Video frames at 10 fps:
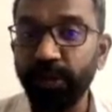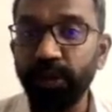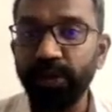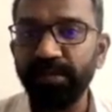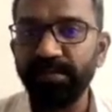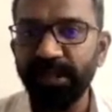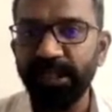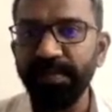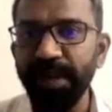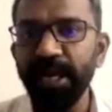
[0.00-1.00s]
So
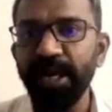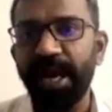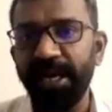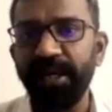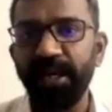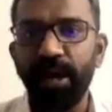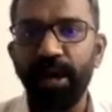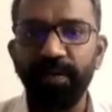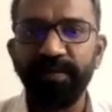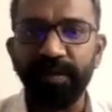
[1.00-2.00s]
similar kind
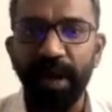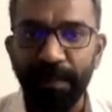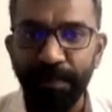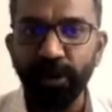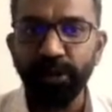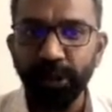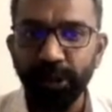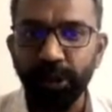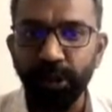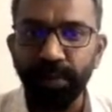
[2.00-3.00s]
of approaches
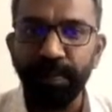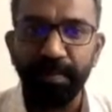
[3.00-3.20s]
should